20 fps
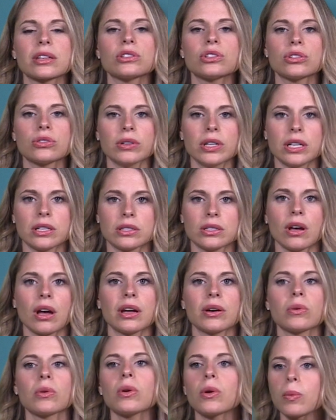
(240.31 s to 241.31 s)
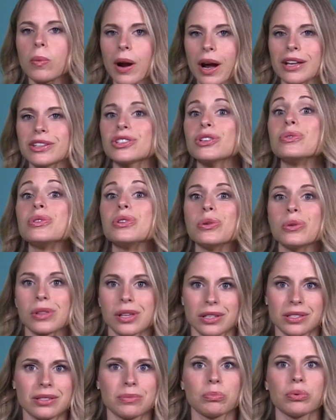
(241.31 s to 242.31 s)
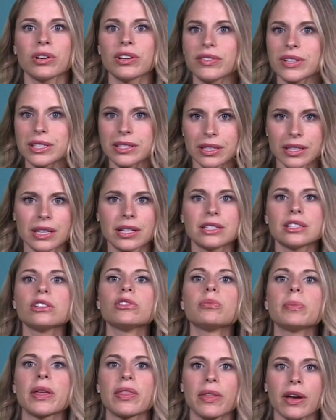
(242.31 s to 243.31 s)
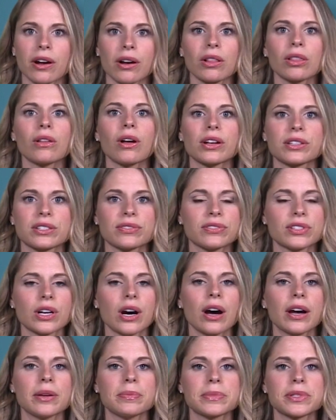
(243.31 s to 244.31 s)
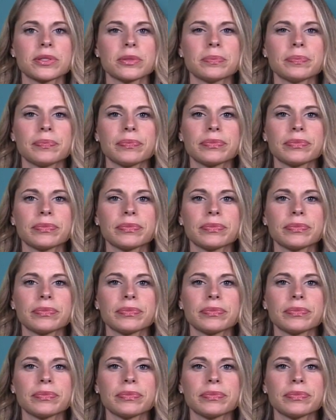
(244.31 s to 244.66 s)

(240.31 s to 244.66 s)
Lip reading: of the street it's on, whereas you knew this previously because you've been there lots of times.